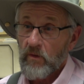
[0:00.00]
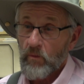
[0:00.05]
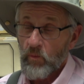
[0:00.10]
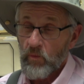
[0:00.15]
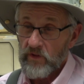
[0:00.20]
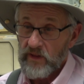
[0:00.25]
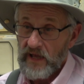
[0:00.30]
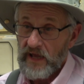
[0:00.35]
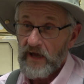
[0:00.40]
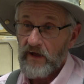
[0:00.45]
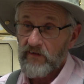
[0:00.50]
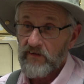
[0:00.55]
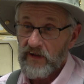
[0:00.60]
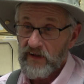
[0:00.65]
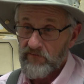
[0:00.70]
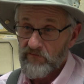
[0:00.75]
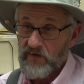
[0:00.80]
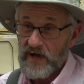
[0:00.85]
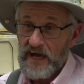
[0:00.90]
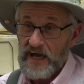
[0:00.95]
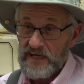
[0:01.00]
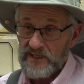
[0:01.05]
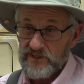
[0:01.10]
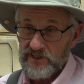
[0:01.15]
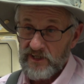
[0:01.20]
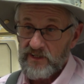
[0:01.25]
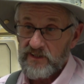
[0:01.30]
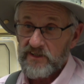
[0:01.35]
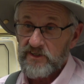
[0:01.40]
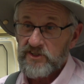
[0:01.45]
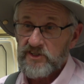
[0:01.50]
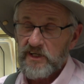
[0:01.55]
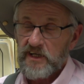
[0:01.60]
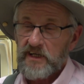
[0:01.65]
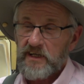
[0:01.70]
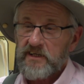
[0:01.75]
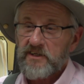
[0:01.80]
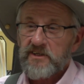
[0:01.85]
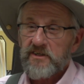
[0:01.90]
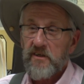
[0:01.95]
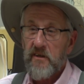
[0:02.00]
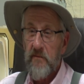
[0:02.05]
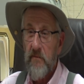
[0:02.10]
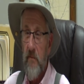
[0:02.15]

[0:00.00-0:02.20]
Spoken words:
without advising the cities.